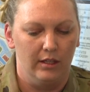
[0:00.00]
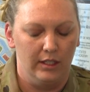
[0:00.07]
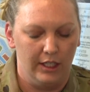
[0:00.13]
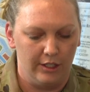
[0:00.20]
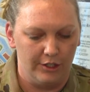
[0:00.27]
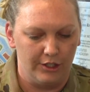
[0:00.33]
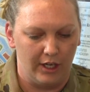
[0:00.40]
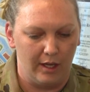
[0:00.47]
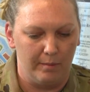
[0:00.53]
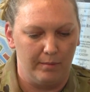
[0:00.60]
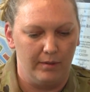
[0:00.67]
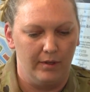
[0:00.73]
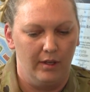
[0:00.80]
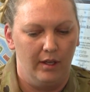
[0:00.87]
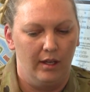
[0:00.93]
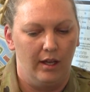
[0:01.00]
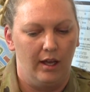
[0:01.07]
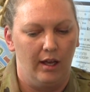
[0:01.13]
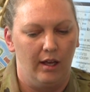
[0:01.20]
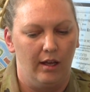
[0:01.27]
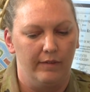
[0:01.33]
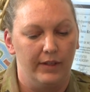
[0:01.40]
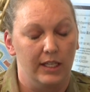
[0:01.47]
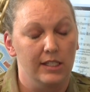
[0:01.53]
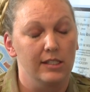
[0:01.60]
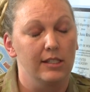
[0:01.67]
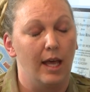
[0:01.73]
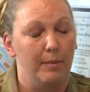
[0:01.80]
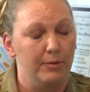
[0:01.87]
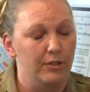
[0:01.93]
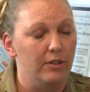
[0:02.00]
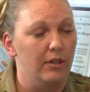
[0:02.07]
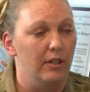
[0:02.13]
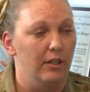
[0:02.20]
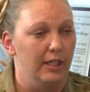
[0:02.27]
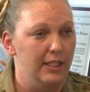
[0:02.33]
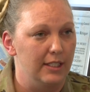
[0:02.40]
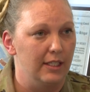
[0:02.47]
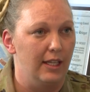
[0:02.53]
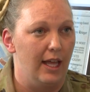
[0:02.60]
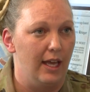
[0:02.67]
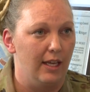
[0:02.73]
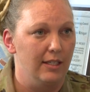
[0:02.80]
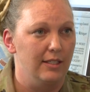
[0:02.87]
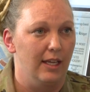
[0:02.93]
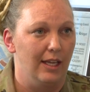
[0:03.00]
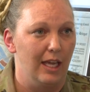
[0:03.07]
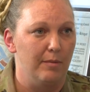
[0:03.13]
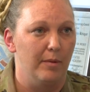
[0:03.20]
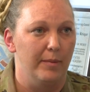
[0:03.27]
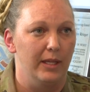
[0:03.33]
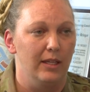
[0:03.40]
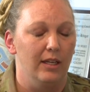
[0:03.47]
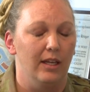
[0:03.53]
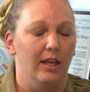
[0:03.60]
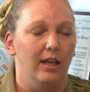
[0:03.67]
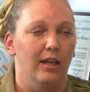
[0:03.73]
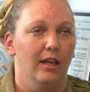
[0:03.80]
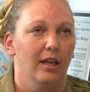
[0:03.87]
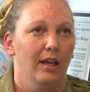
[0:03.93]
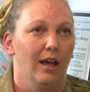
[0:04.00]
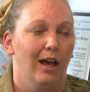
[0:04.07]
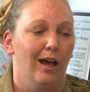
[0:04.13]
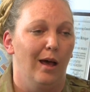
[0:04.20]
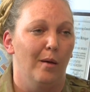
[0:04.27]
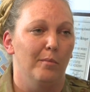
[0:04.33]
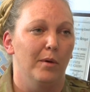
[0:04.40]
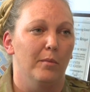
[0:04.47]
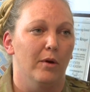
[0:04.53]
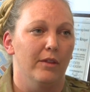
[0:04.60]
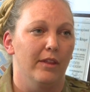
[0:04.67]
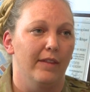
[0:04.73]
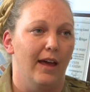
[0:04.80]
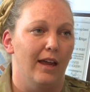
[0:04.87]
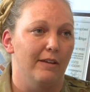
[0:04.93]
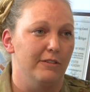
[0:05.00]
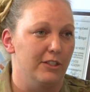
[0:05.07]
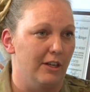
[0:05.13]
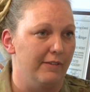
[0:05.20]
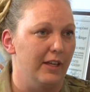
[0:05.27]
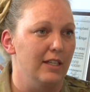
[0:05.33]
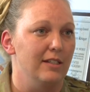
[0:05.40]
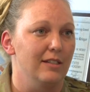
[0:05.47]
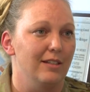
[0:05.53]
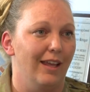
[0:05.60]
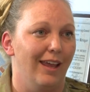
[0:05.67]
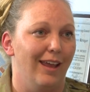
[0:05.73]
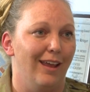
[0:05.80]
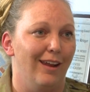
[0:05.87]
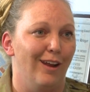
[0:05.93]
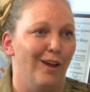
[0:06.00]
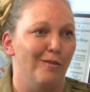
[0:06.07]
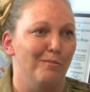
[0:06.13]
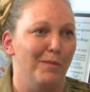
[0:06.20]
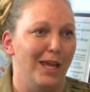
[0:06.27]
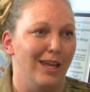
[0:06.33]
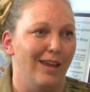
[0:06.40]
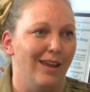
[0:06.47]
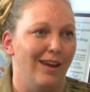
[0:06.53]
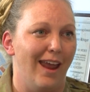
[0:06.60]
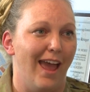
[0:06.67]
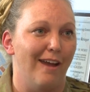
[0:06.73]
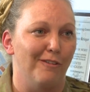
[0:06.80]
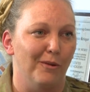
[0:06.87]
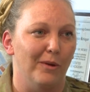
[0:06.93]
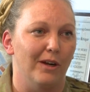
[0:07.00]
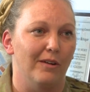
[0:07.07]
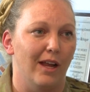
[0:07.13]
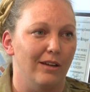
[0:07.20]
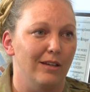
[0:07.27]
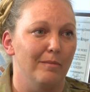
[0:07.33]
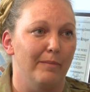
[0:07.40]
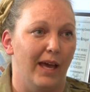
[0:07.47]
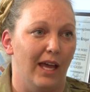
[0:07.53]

leadership, of exceptional intellect and capability, um, but more than that, of service and of making everyone around him